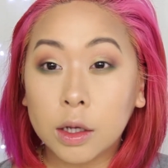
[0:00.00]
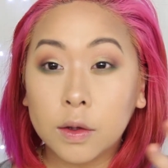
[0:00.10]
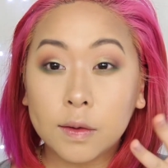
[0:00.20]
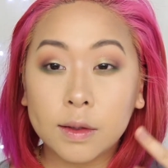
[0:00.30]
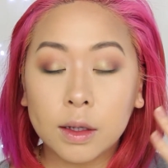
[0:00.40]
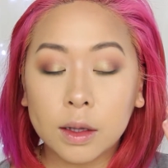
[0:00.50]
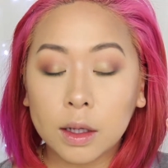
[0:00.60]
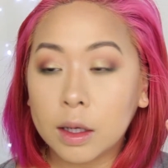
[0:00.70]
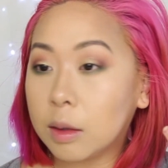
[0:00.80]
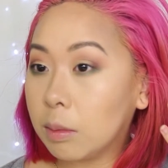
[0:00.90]
you see
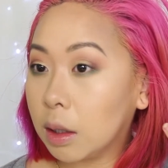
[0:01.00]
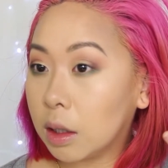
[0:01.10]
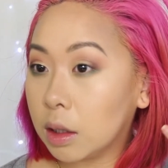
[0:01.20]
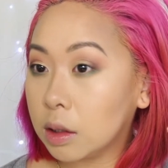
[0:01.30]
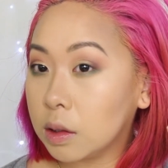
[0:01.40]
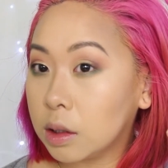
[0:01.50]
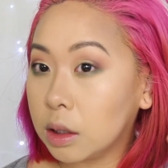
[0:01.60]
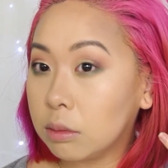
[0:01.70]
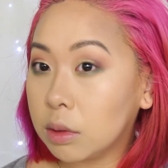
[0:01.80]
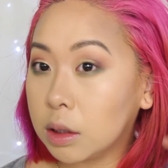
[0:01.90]
like how my color
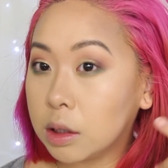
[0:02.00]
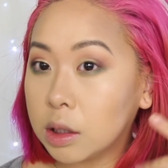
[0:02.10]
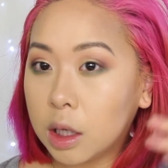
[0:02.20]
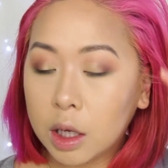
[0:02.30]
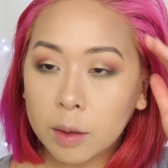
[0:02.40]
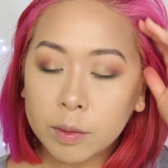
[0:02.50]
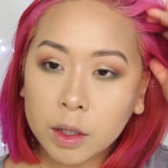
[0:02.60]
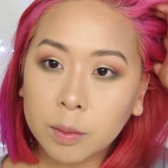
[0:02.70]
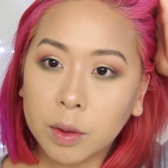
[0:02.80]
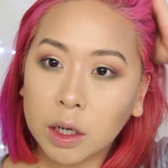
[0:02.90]
scheme is. I'm
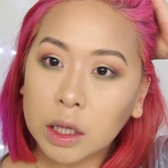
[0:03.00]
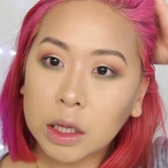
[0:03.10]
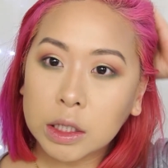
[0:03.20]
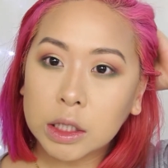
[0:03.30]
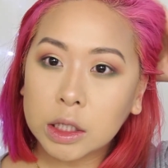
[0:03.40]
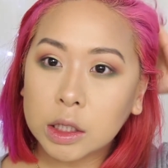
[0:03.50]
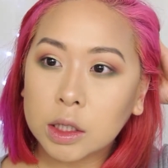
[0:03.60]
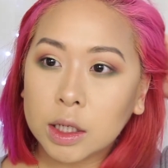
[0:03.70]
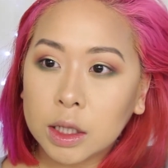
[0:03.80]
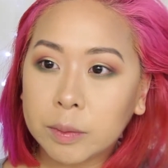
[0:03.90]
gonna put on
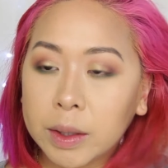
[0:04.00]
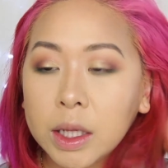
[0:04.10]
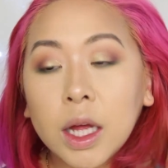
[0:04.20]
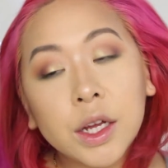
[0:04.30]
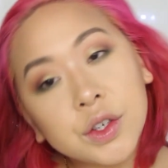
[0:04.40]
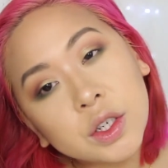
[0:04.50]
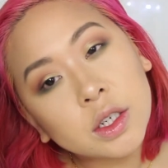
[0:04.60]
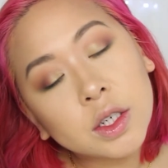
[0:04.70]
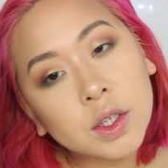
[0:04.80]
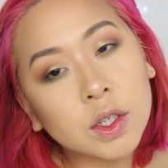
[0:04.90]
liner and then my
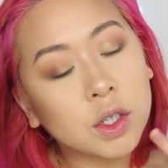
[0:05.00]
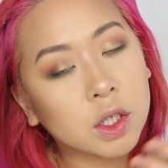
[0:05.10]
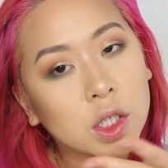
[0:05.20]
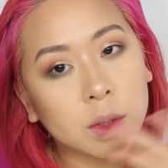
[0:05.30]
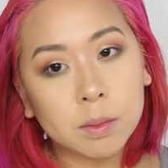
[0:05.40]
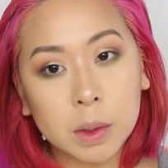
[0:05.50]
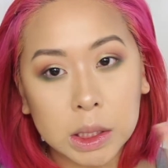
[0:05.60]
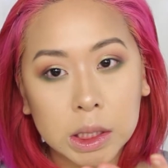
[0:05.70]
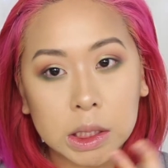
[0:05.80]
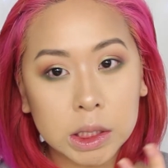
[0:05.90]
lashes and just
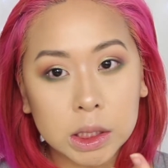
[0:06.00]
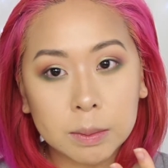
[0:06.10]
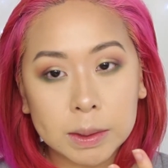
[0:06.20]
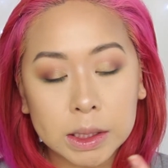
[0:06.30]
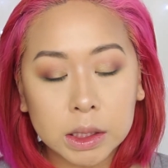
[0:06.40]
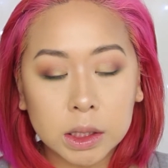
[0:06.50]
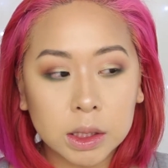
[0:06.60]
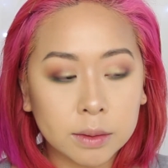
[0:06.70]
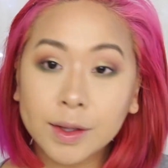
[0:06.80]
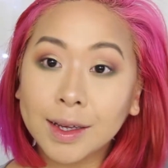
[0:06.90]
put on this lipstick.
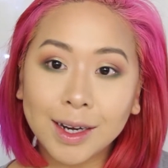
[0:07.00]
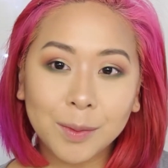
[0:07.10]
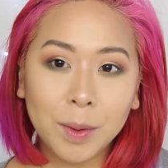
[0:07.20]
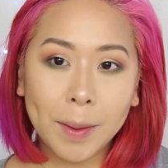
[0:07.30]
I'll be